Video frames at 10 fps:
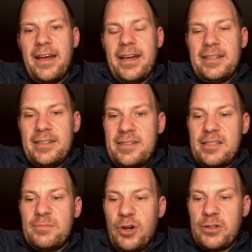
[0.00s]
this
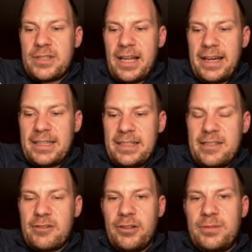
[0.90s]
is most likely
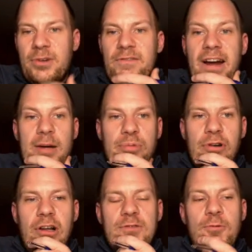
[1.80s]
it's going to be a very
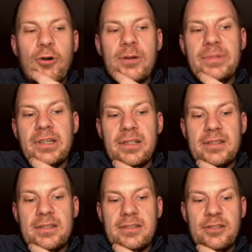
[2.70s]
prolonged war
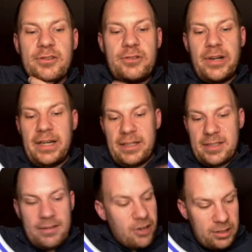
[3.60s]
because the
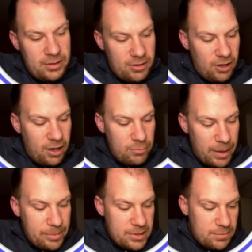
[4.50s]
Ukrainians have gotten a lot of
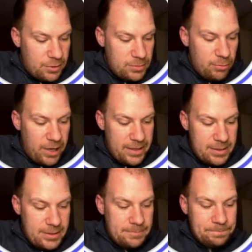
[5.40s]
weapons from the
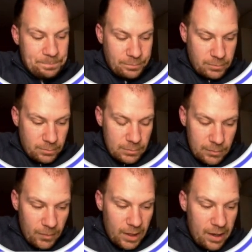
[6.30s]
West.
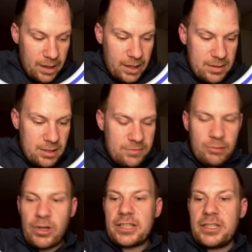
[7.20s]
So if
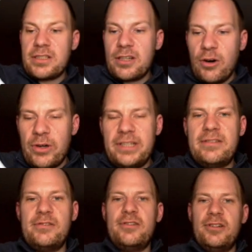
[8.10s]
the Russians go
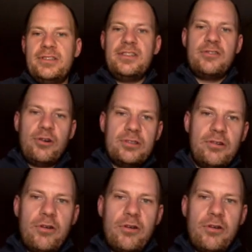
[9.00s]
into, this door-to-door